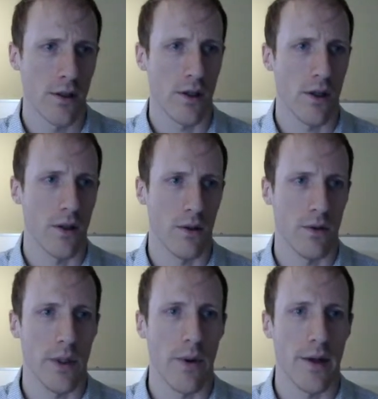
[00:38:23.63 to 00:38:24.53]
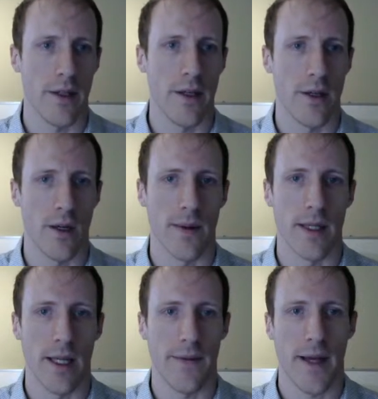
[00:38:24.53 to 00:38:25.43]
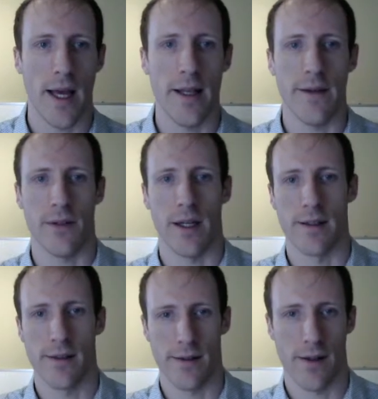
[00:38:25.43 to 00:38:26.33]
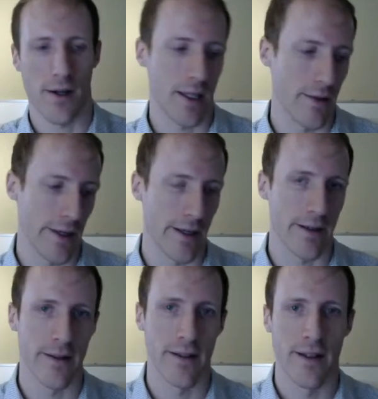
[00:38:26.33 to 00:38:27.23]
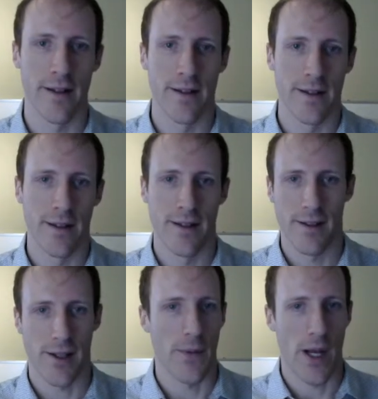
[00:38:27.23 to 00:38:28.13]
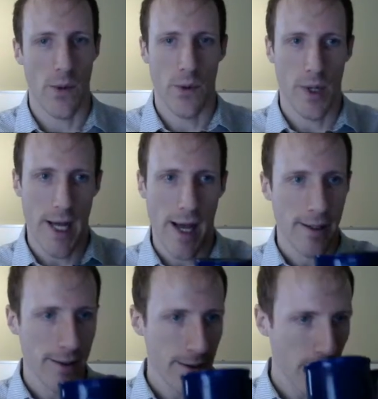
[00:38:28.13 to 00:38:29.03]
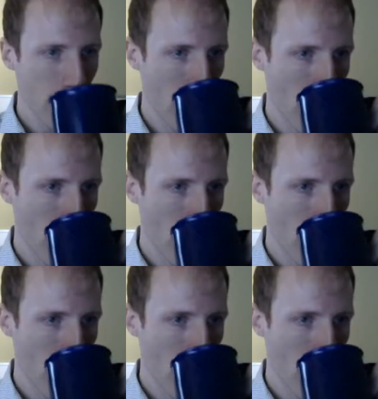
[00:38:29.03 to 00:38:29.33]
So we want to determine if any flights are leaving some airport X.